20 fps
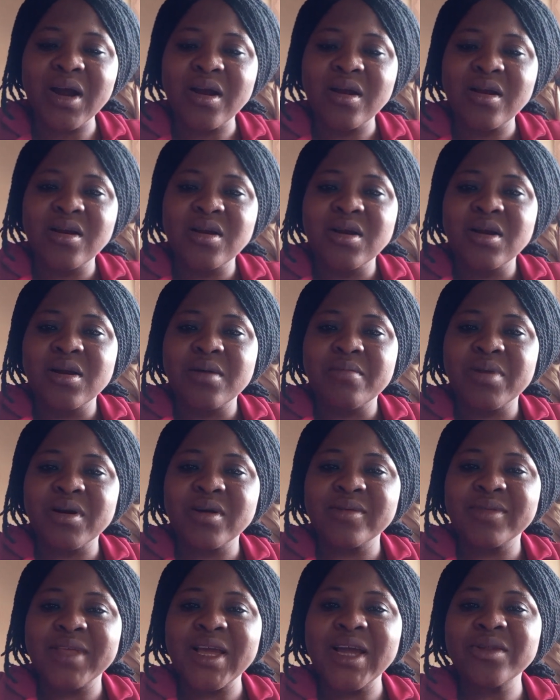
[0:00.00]

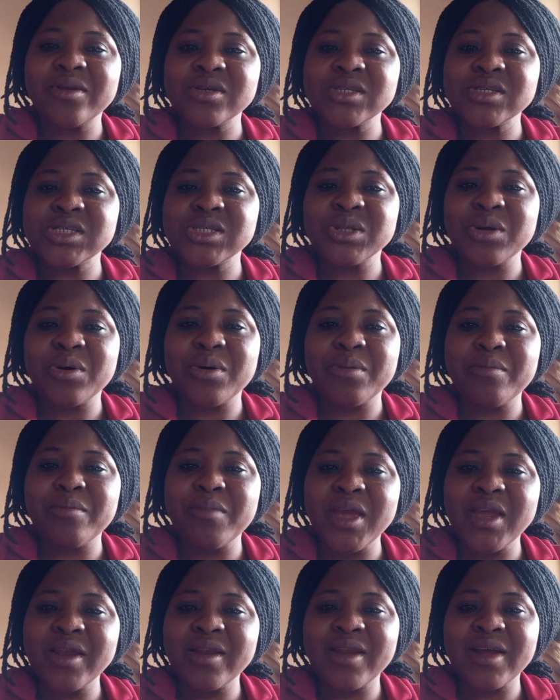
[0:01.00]
Now, that does not
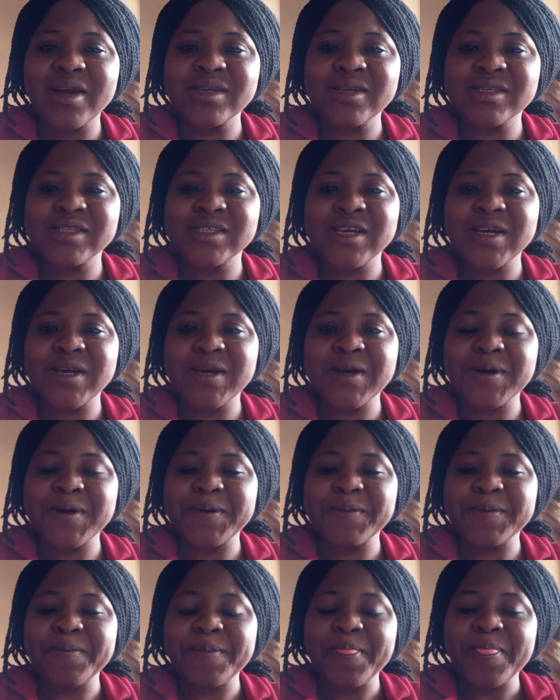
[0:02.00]
mean that
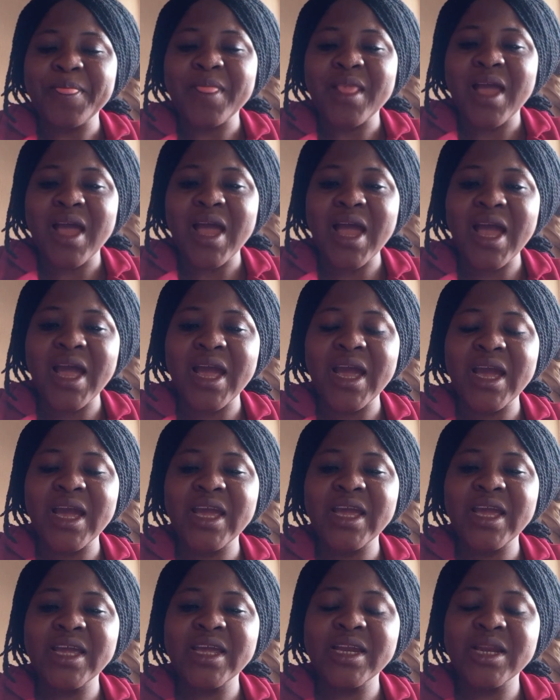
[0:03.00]

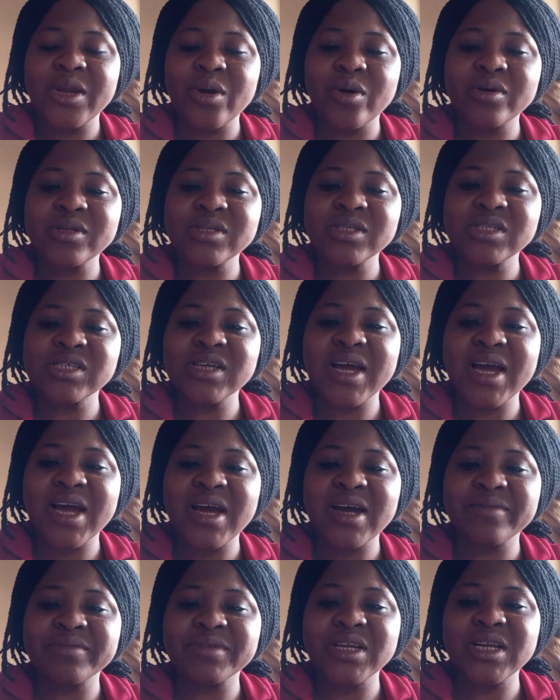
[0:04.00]
I don't
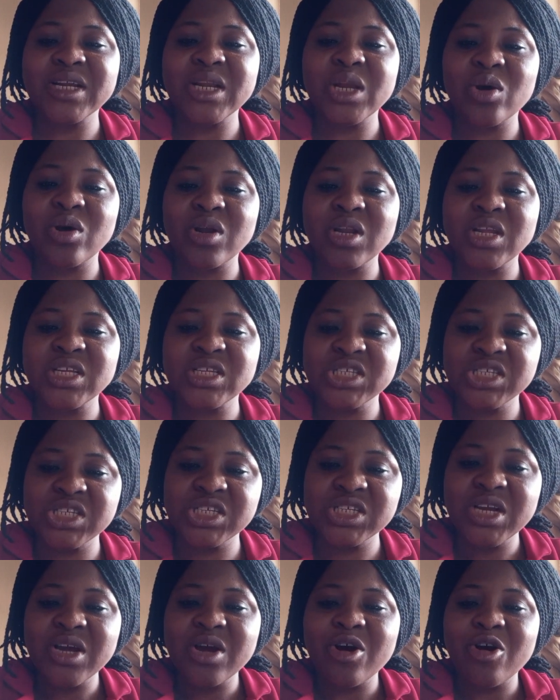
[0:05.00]
have the
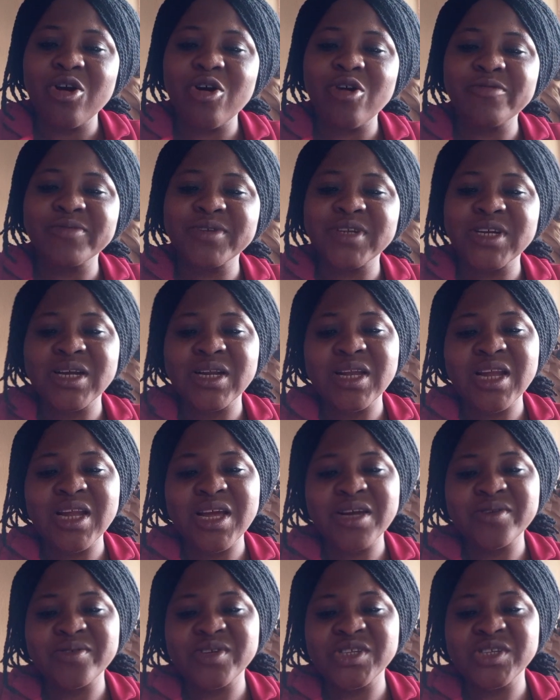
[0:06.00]
knowledge of the
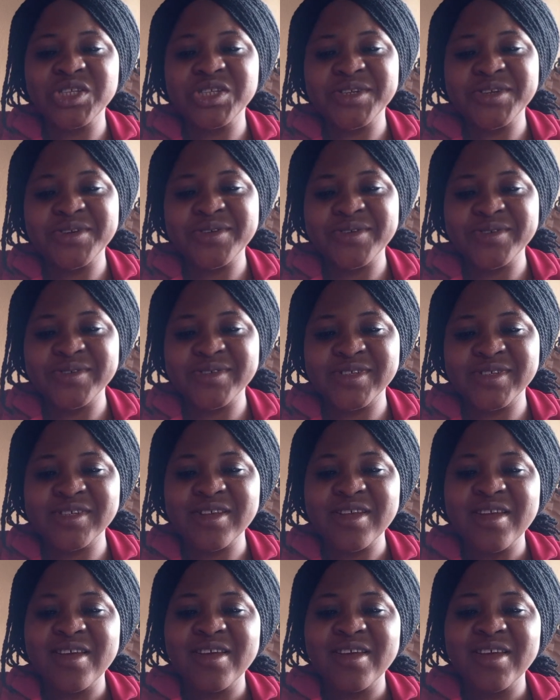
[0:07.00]
language
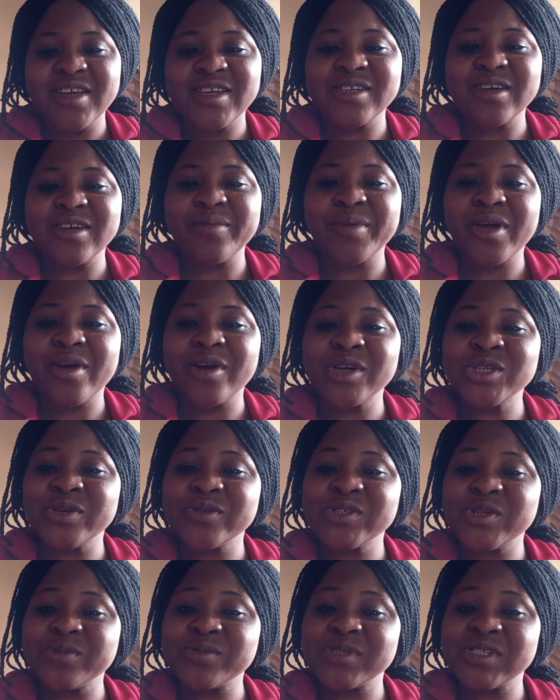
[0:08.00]
rules. Either because
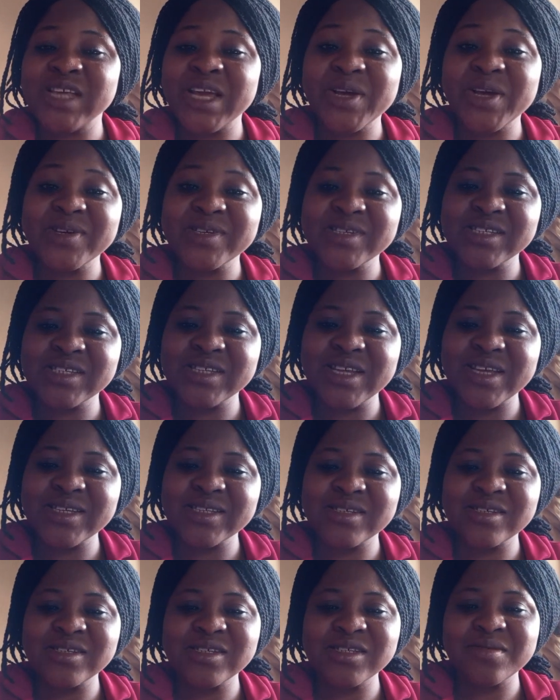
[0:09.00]
of some
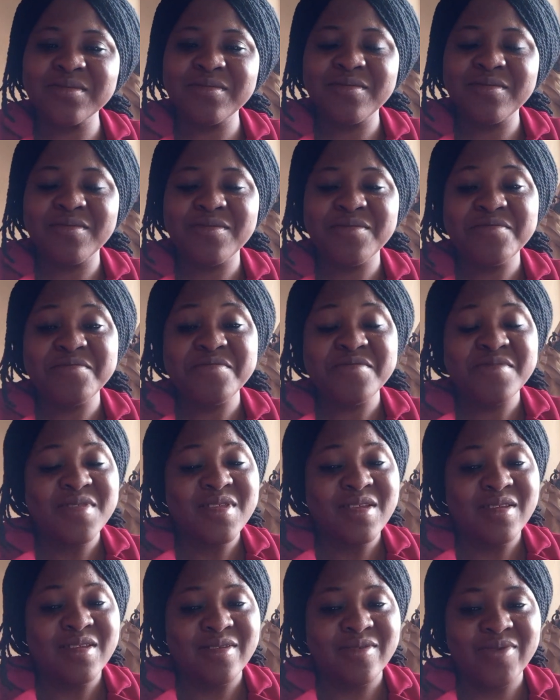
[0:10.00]
circumstances,
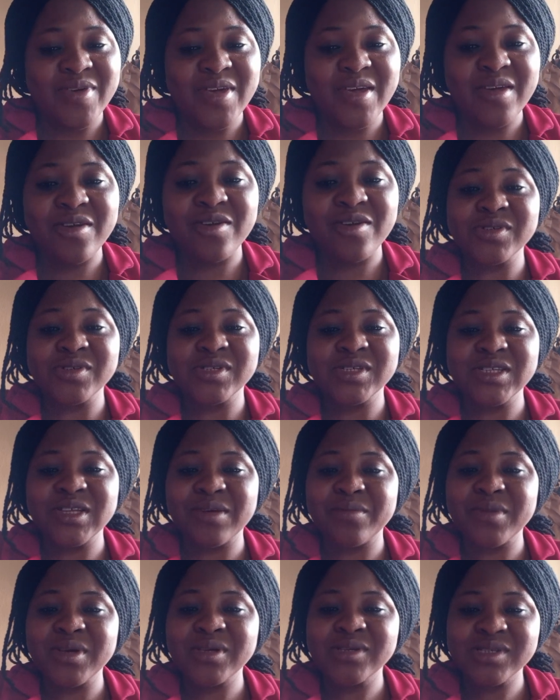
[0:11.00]
then see
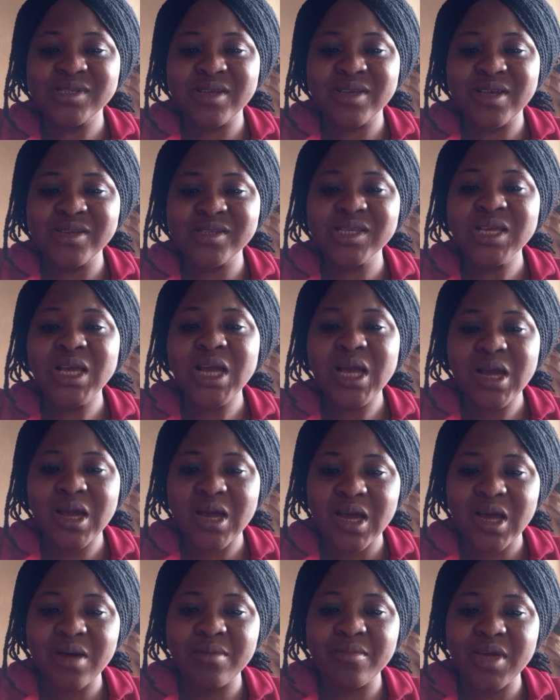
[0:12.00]
the mistakes
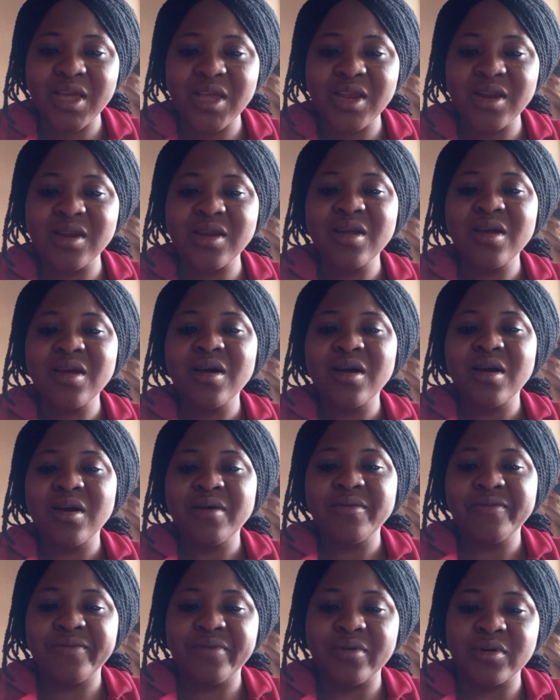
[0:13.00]
coming
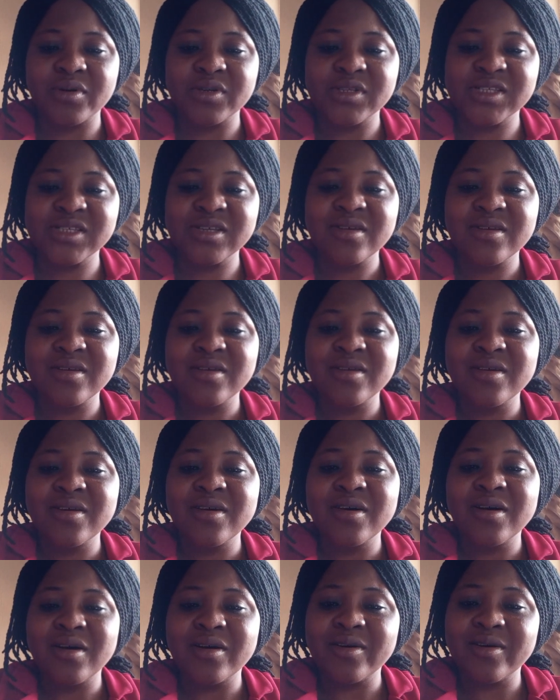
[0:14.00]
forth.
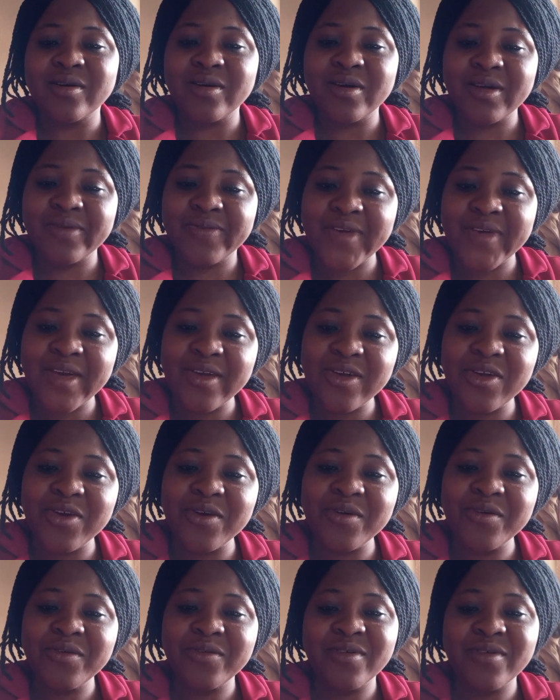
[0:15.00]
Okay,
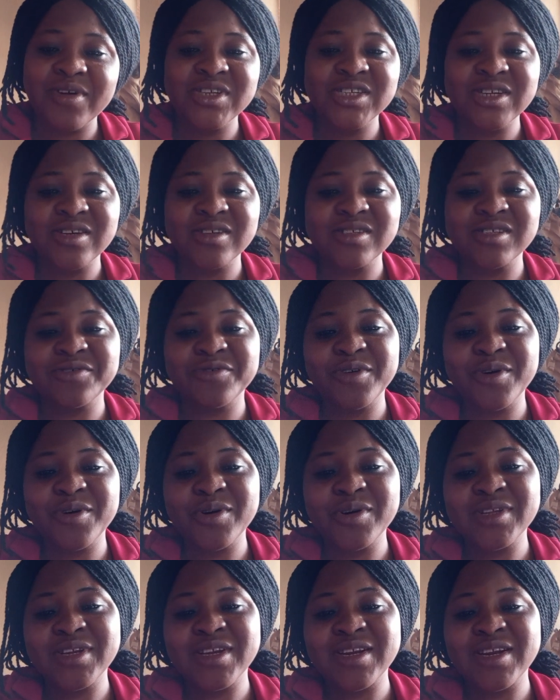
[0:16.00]
thank you. Watch out
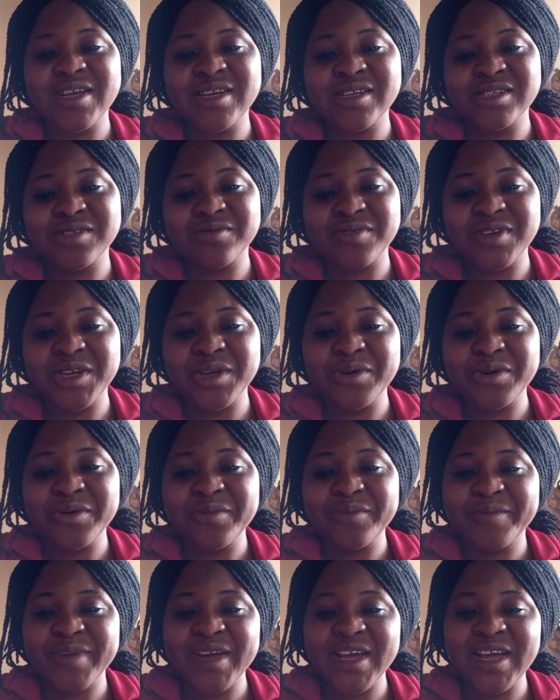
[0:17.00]
for the next video.
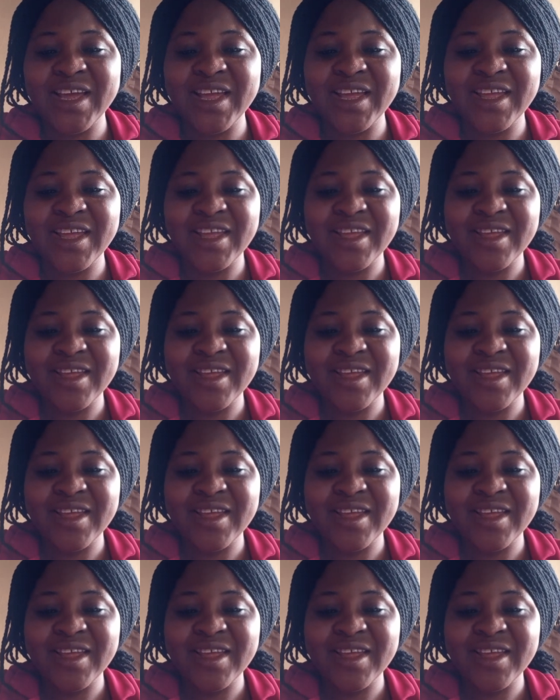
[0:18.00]
Bye.